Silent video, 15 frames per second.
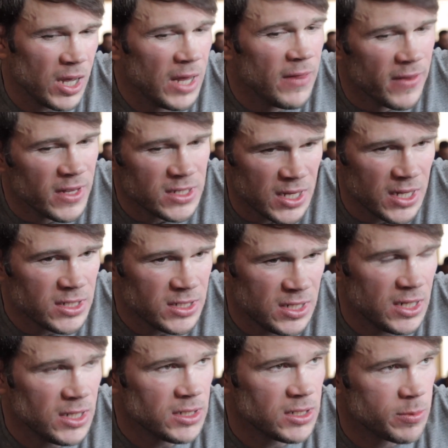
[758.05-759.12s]
In this
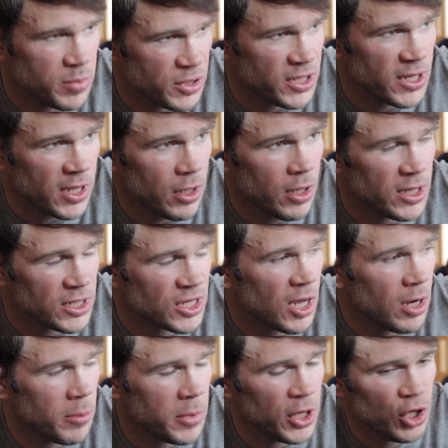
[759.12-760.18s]
instance, particularly, it's
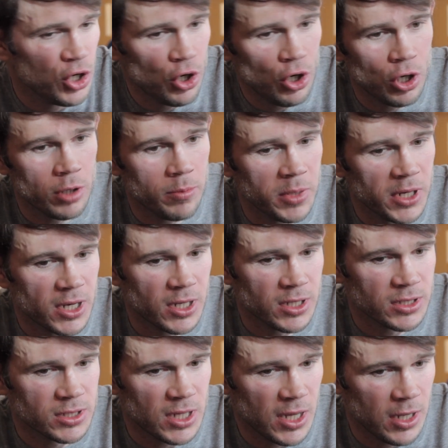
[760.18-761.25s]
going to be good
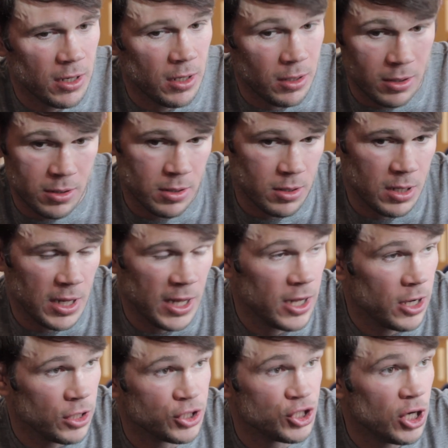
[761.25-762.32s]
because
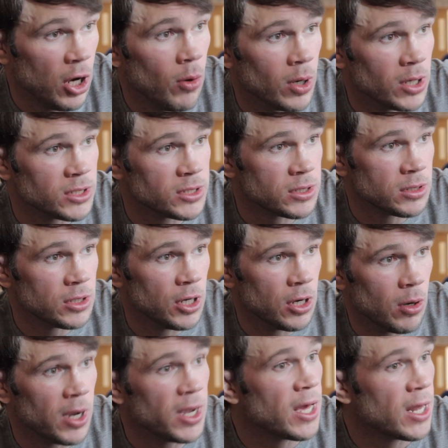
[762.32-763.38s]
it'll show us, you
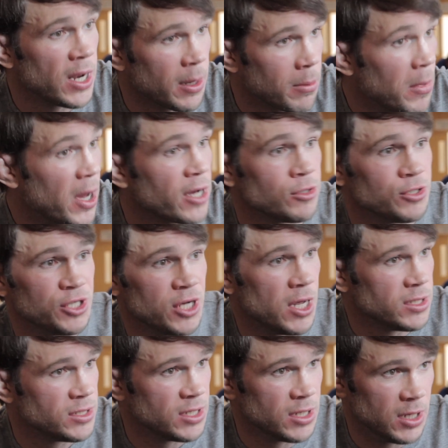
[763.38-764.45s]
know, again, like Michael
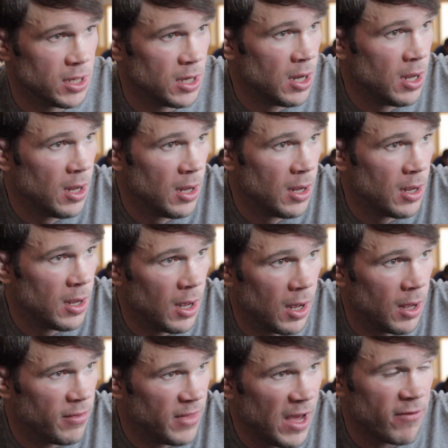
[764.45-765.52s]
Johnson,
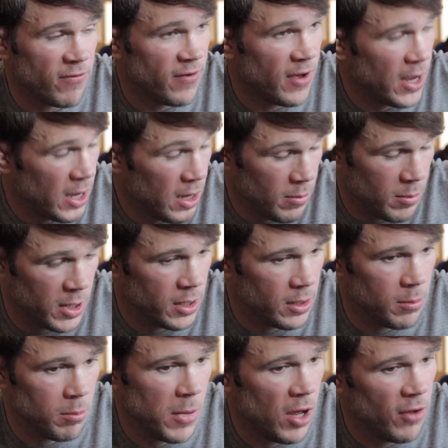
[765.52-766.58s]
that fight, him and
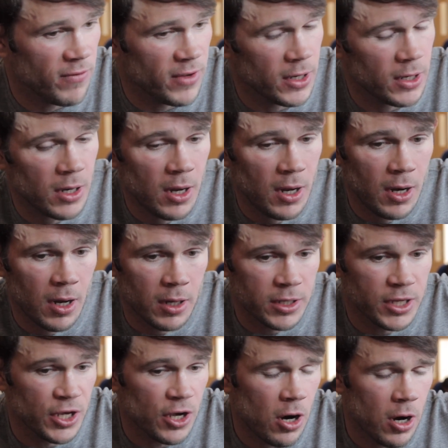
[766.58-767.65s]
Melvin
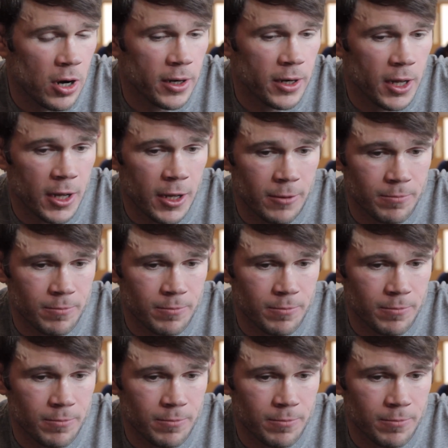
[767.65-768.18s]
Guillard,